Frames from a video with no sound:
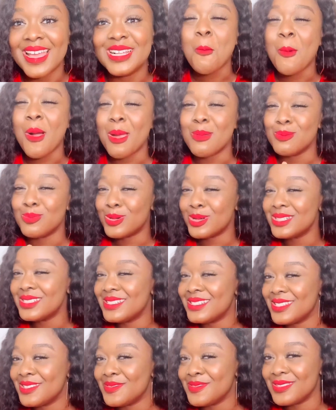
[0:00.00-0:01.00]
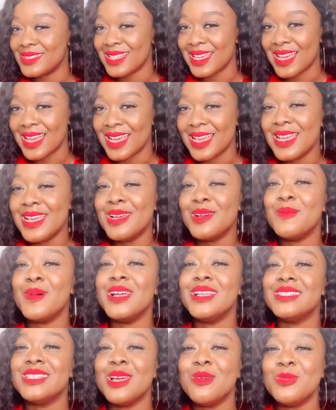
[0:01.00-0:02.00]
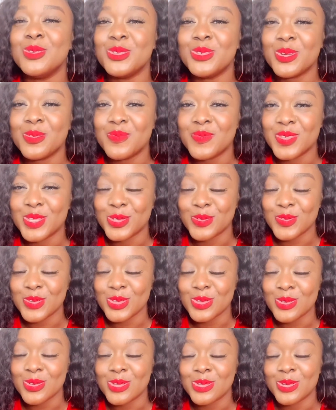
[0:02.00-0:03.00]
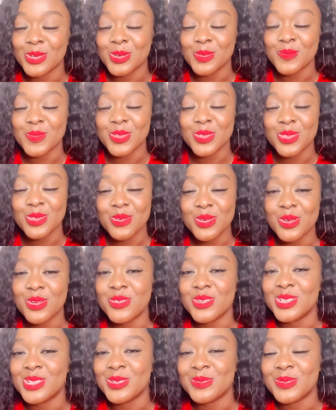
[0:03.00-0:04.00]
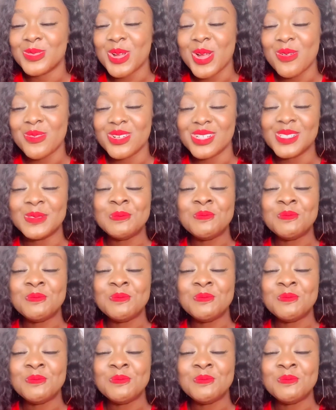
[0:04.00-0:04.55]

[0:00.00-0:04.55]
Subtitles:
I'm positive that by the time I drop this video, it's going to be 300 subscribers.